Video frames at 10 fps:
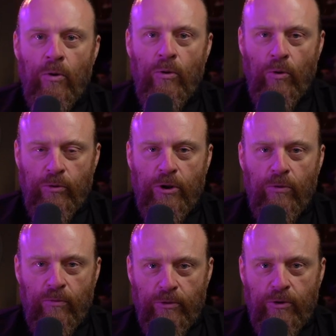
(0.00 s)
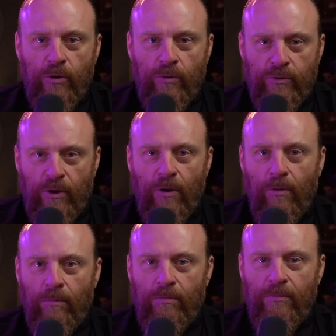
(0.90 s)
your children choose
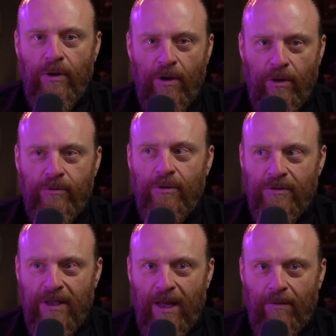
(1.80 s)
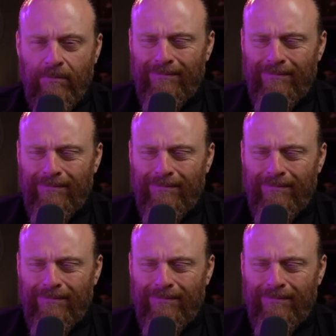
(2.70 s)
you. You don't choose them.